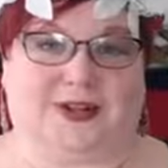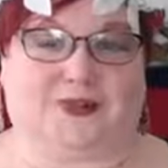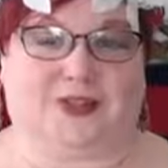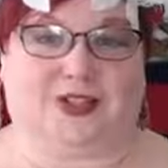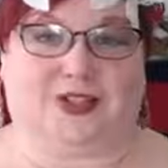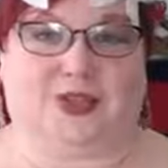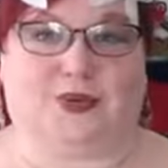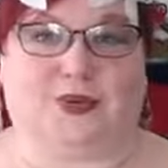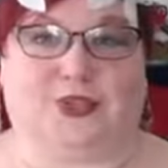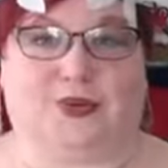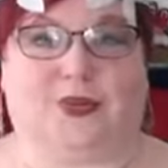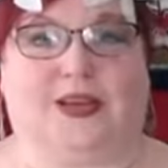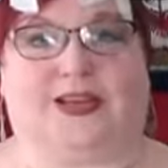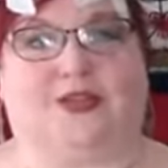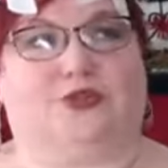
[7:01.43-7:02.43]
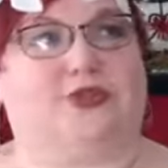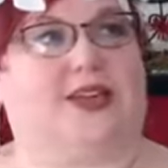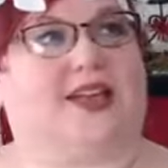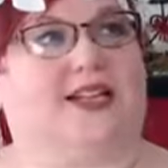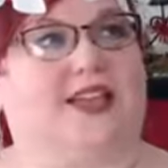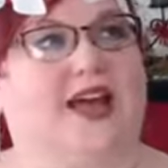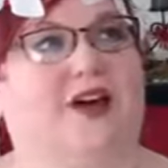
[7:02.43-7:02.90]
was super, super interesting
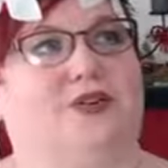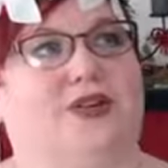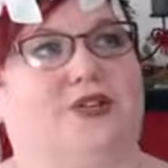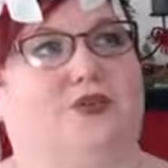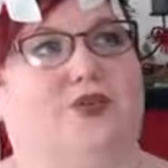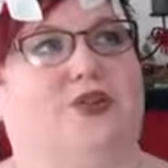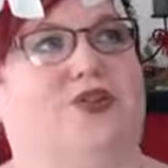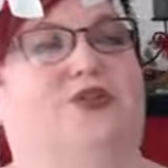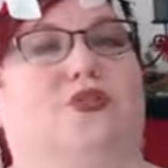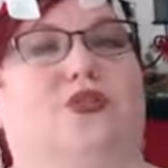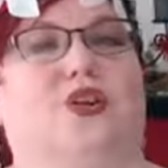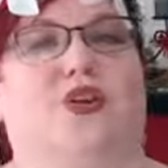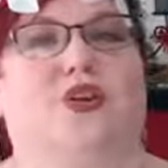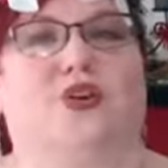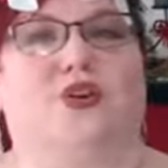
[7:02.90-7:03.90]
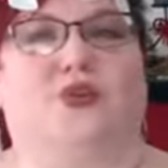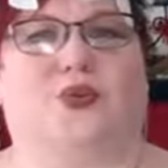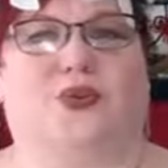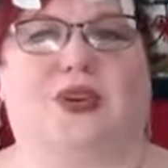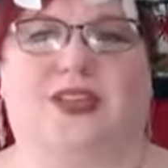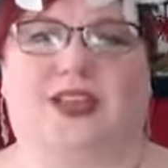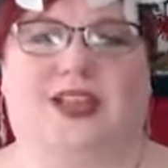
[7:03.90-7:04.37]
because I always wondered
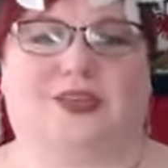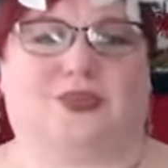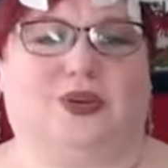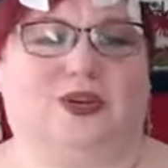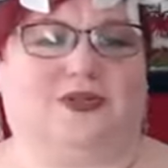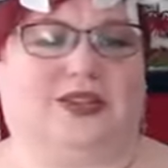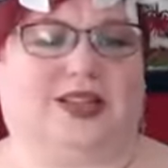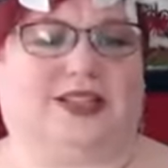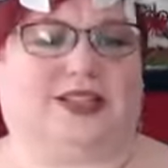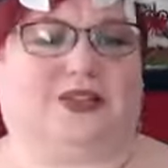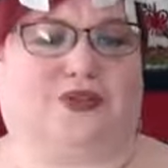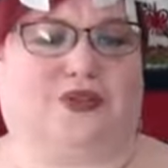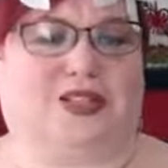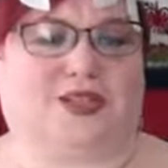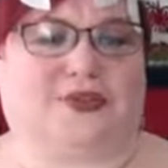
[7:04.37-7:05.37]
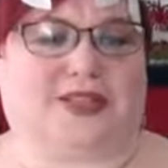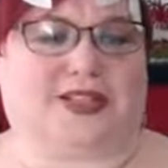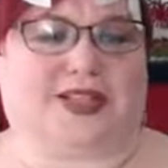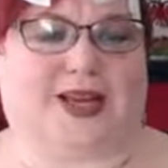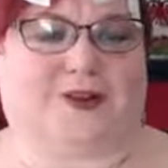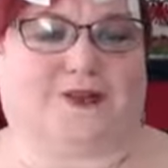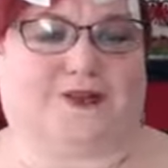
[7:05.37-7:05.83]
where did that 12 days of Christmas
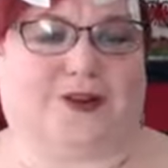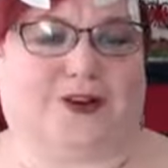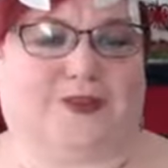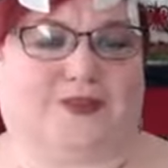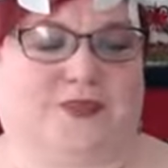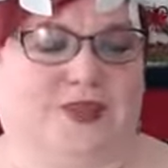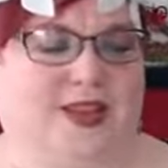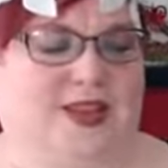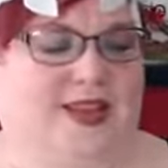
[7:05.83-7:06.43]
come from?